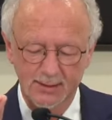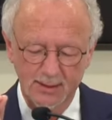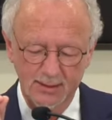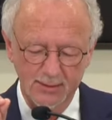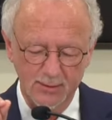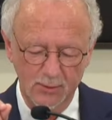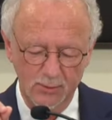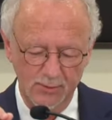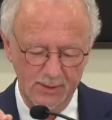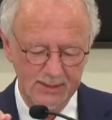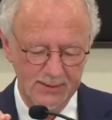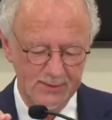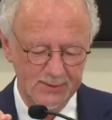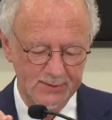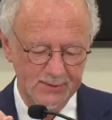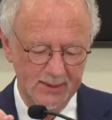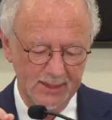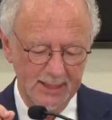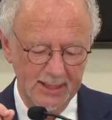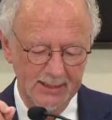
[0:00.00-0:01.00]

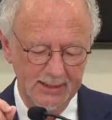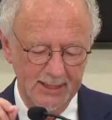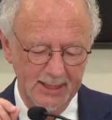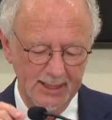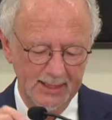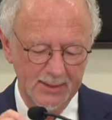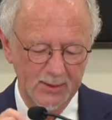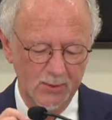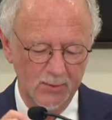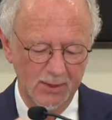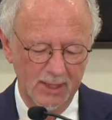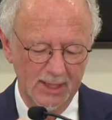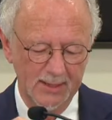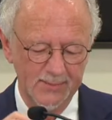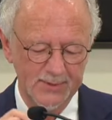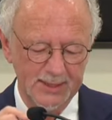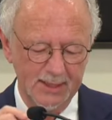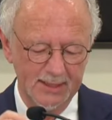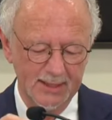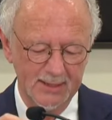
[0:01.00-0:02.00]
increase in hate
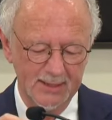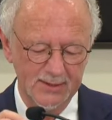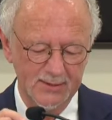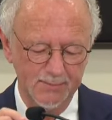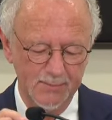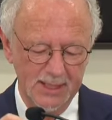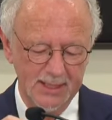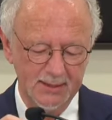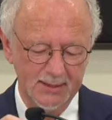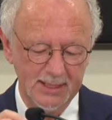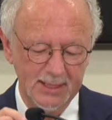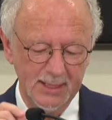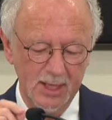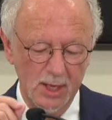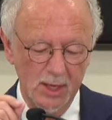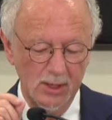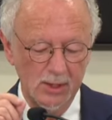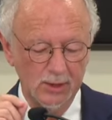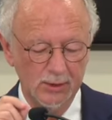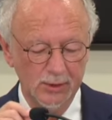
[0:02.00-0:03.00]
crimes against mainly
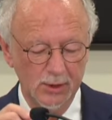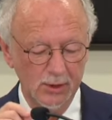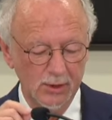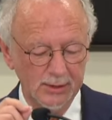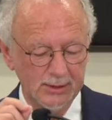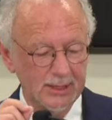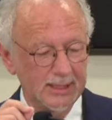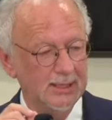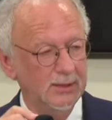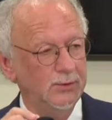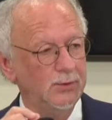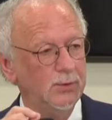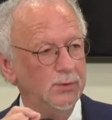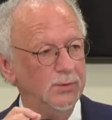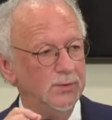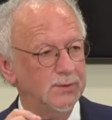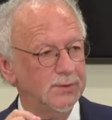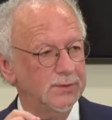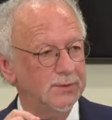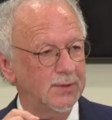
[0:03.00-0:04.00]

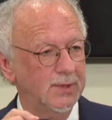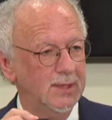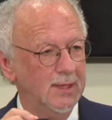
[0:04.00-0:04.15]
non-Hindus